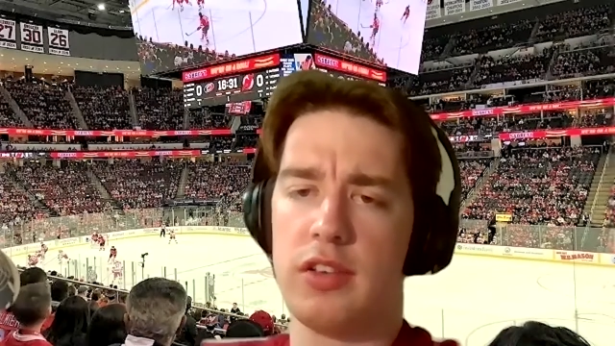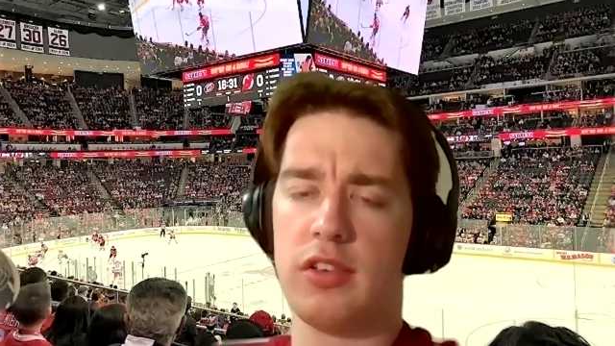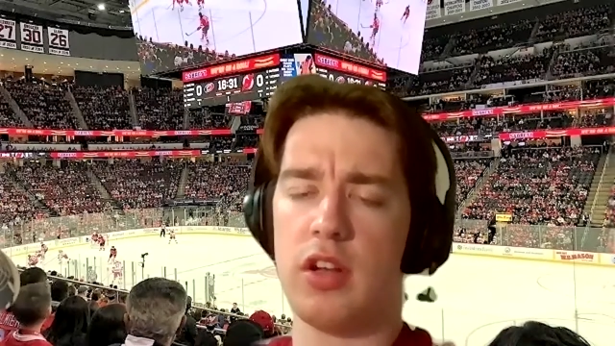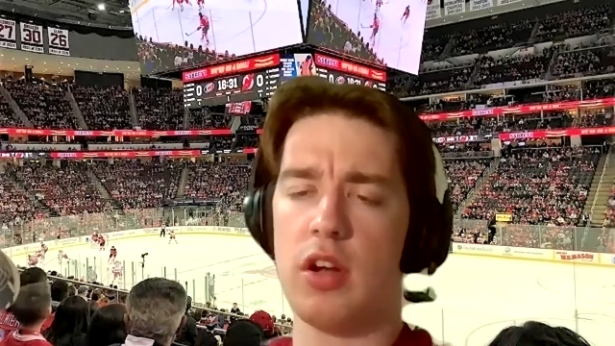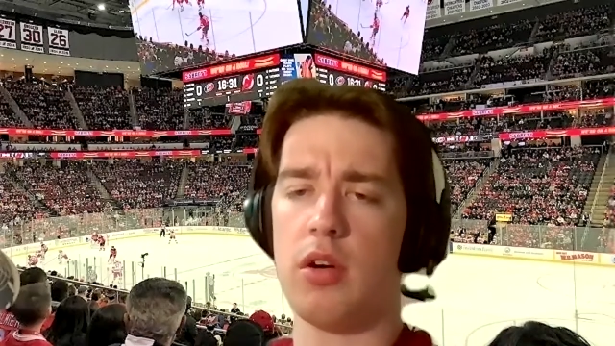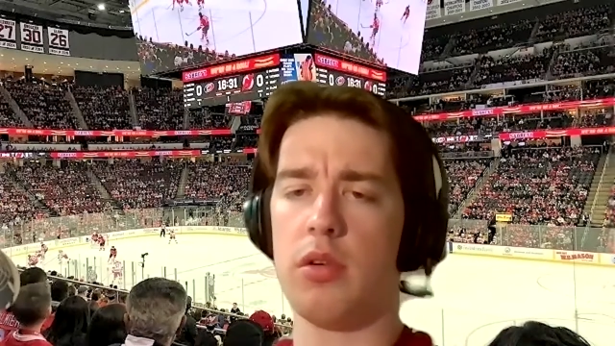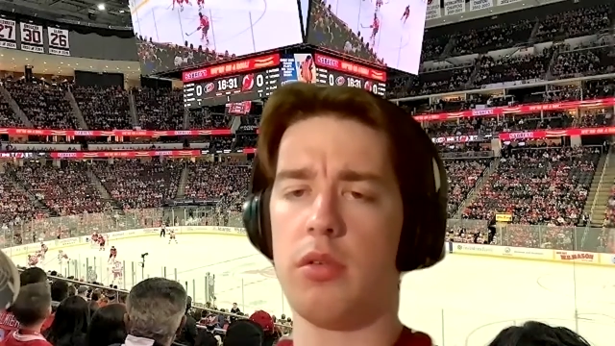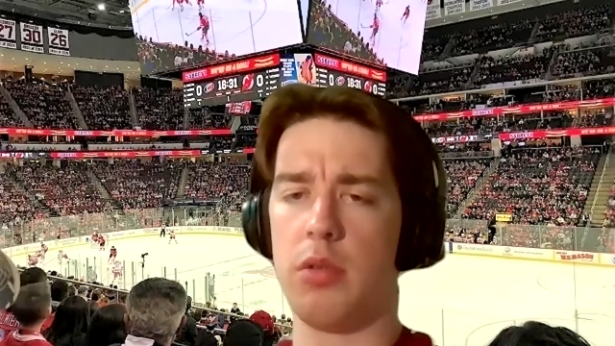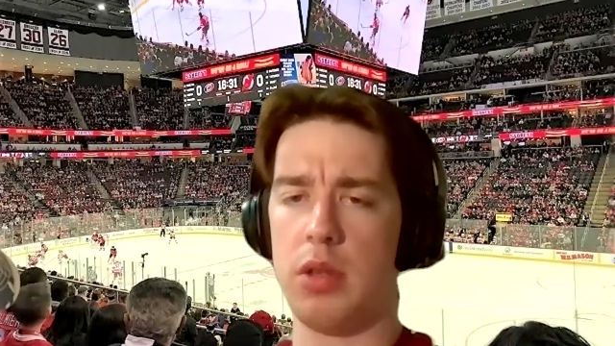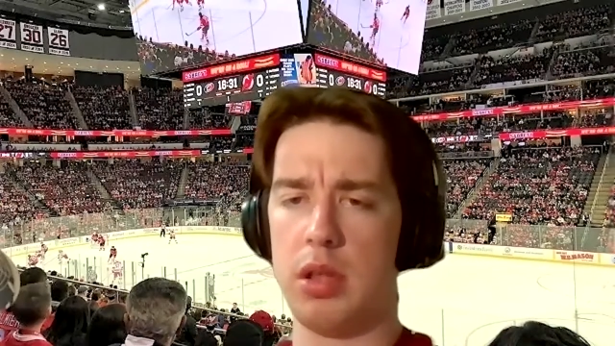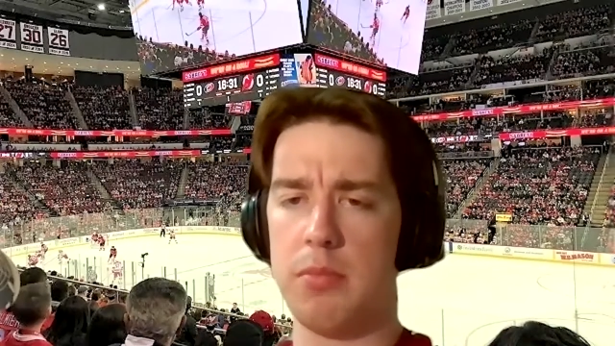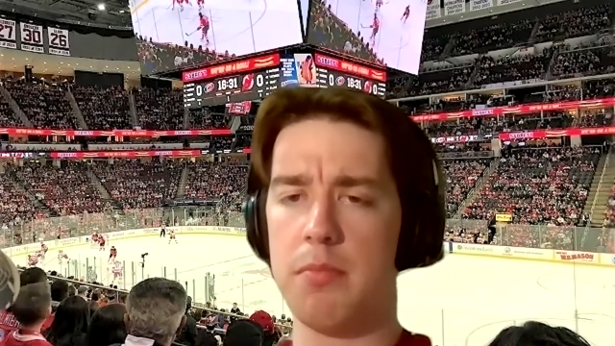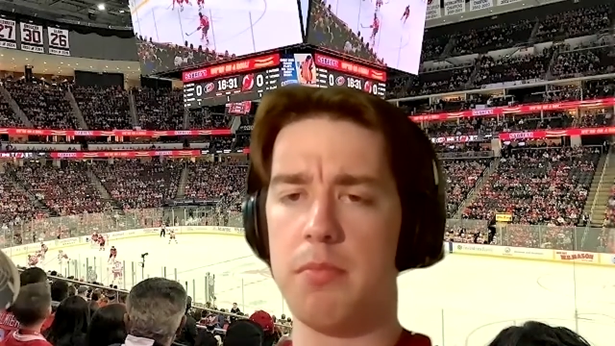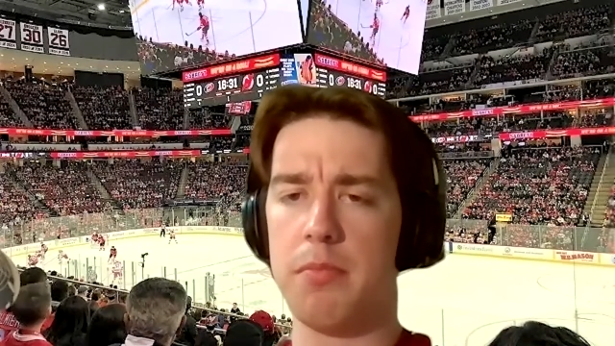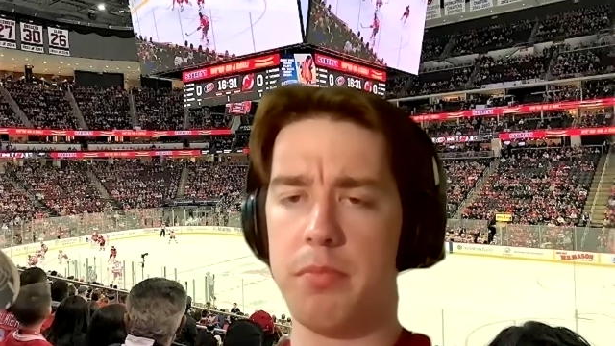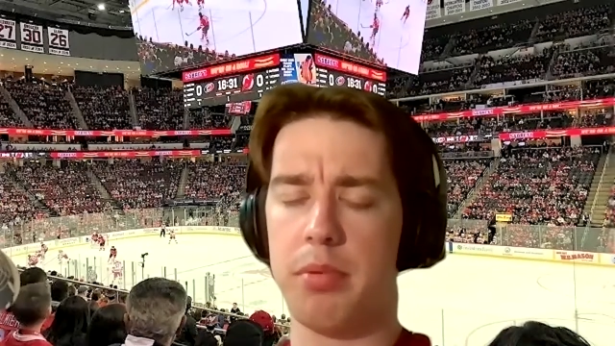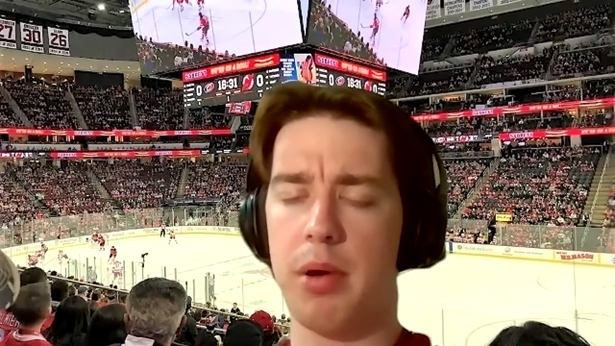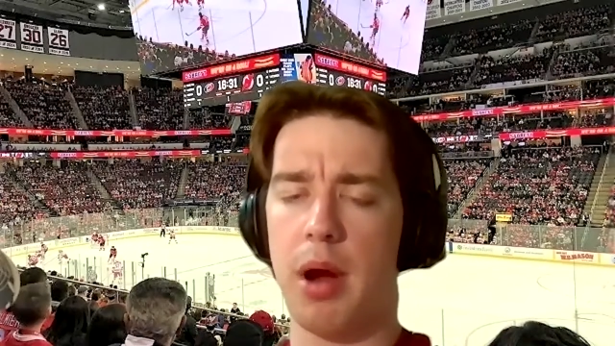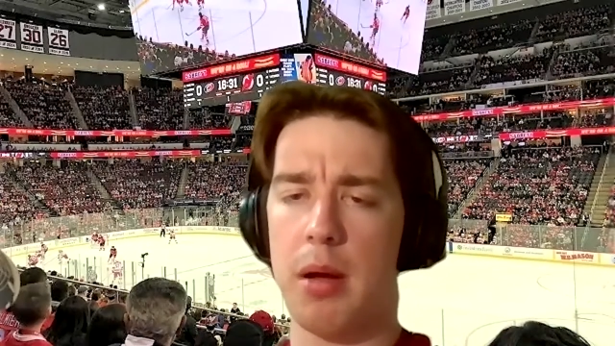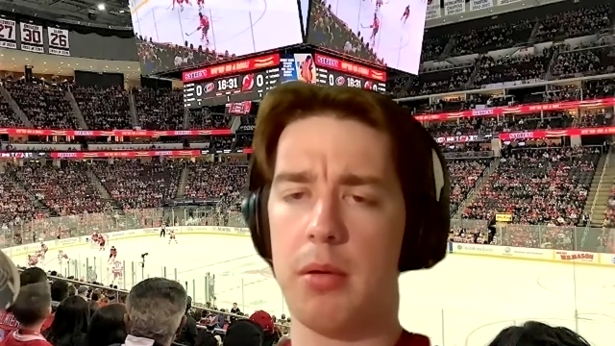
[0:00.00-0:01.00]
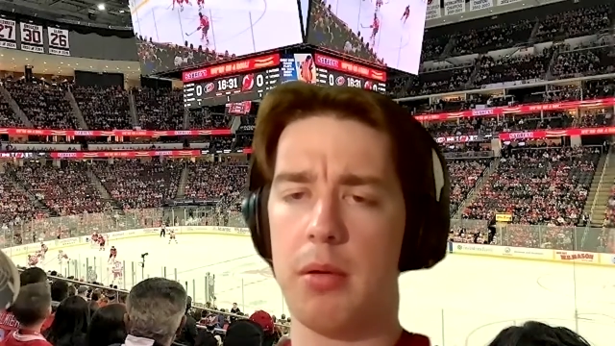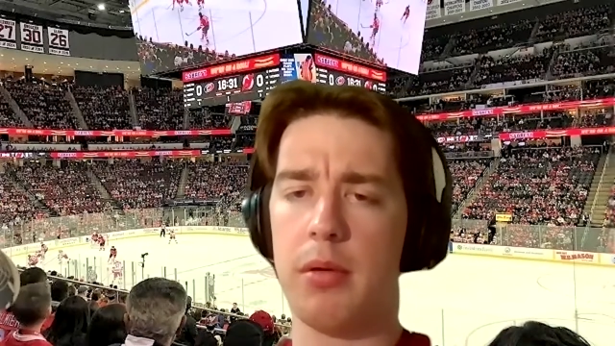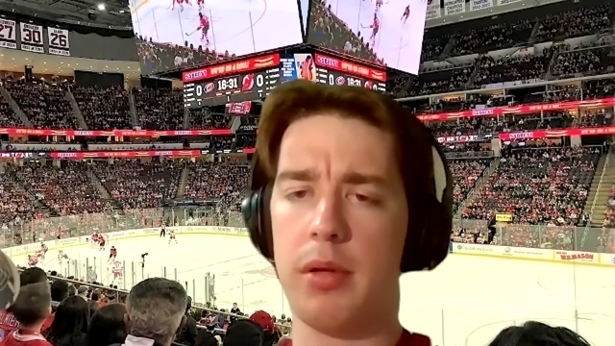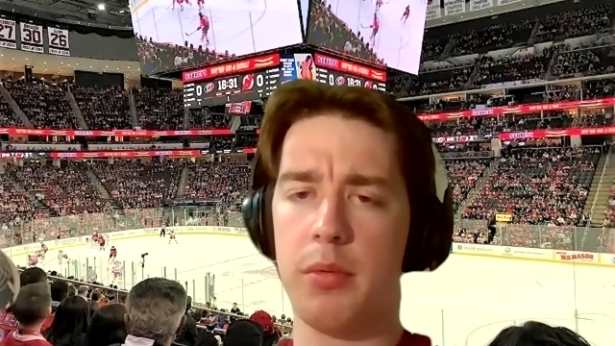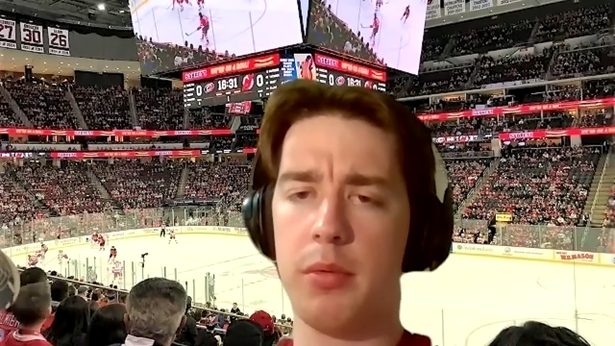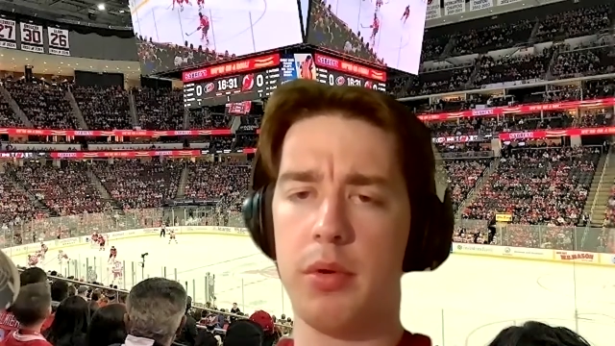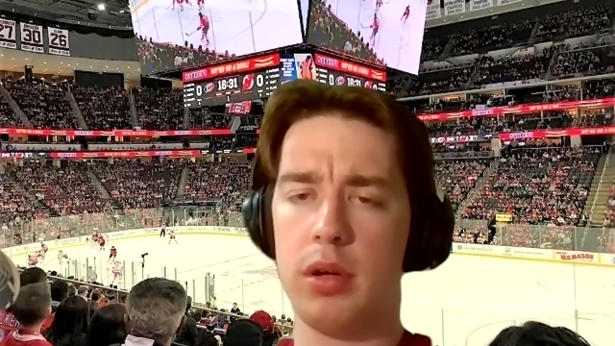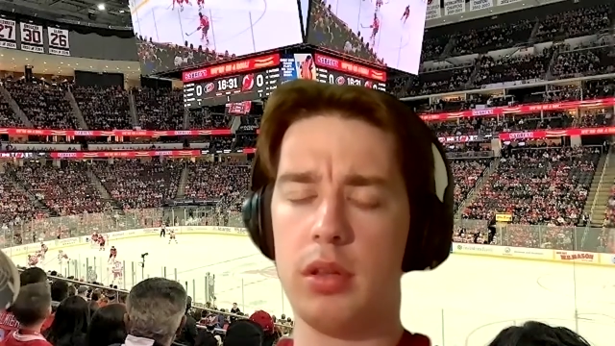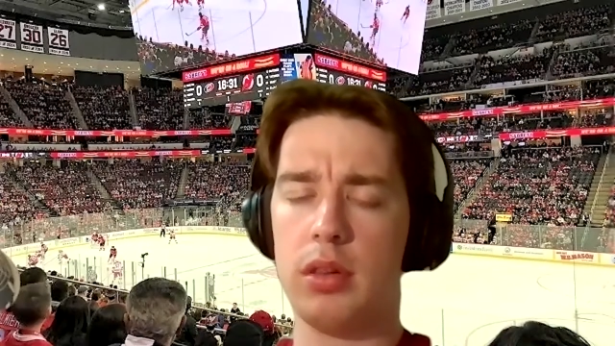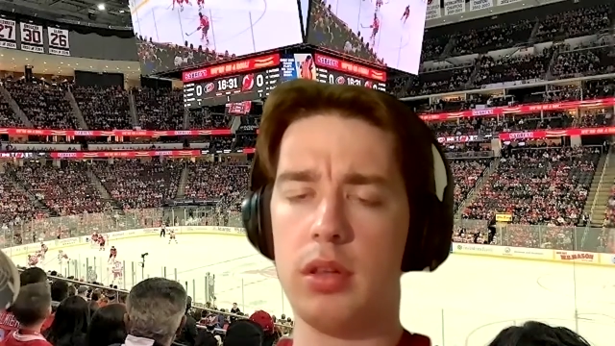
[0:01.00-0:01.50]
so he
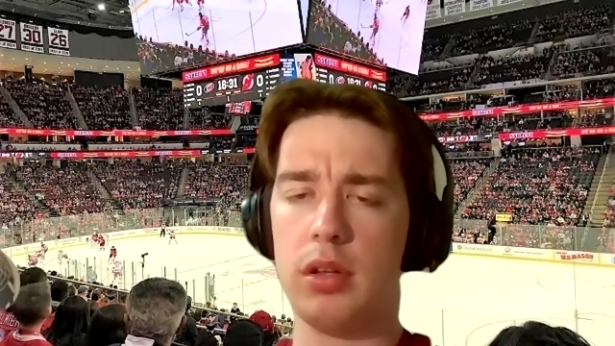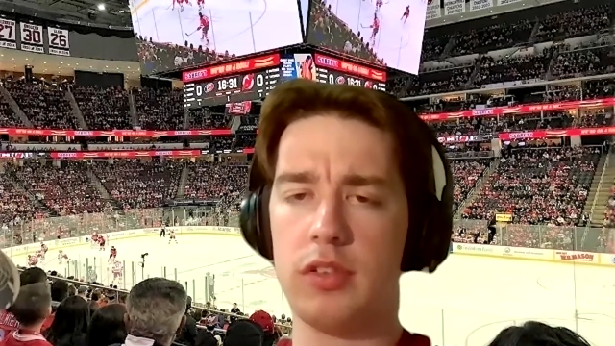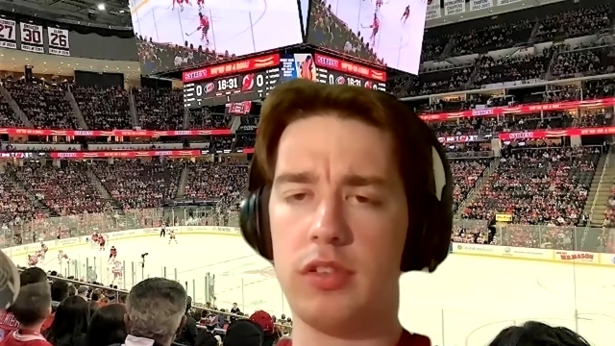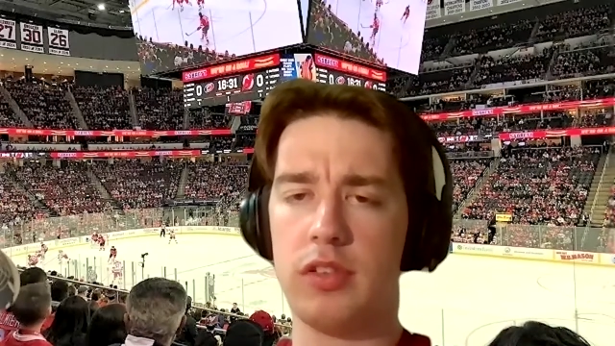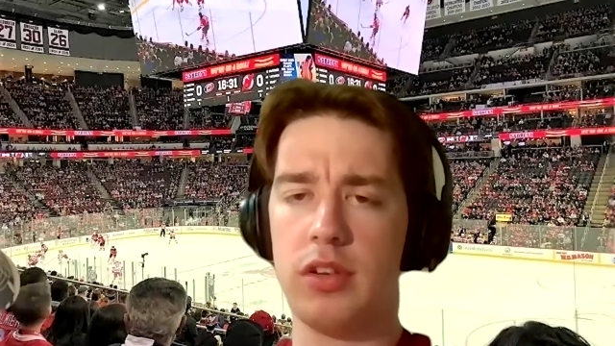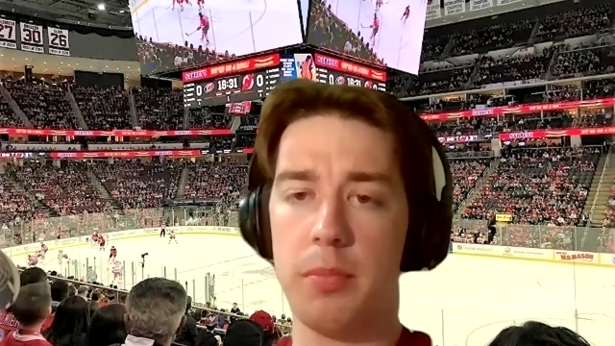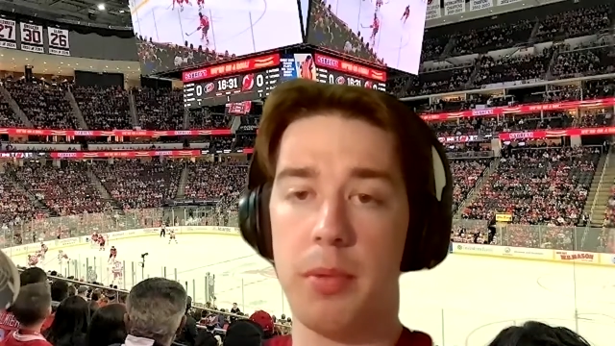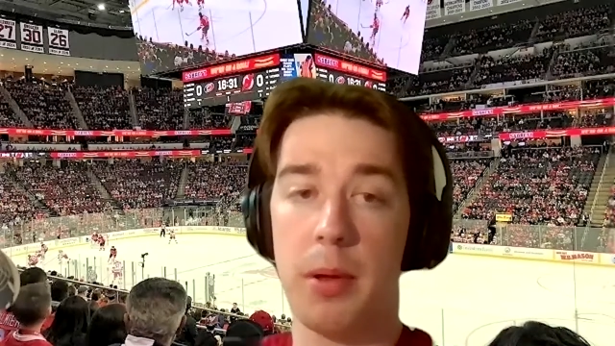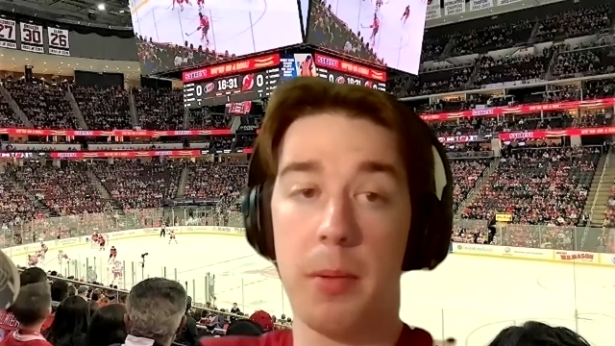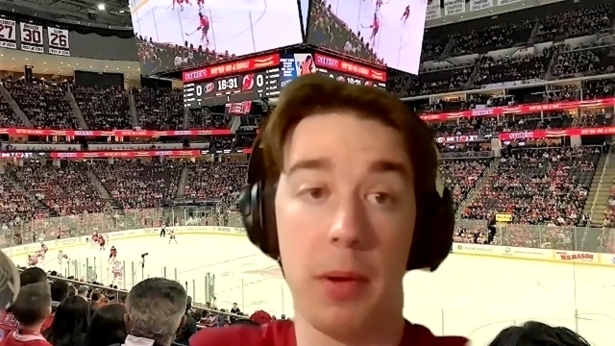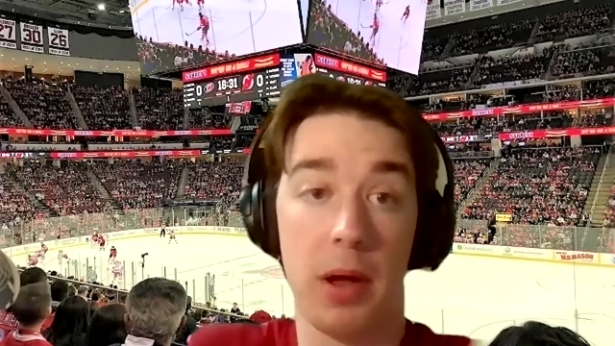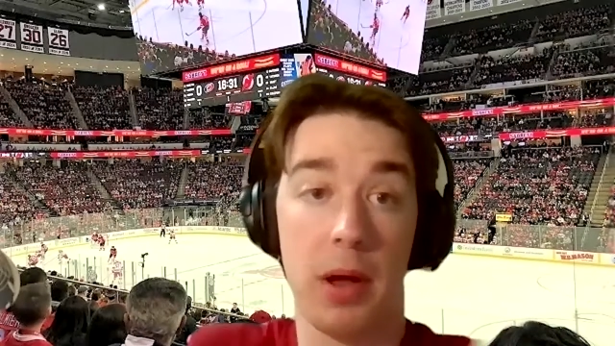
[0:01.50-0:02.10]
probably will look stupid,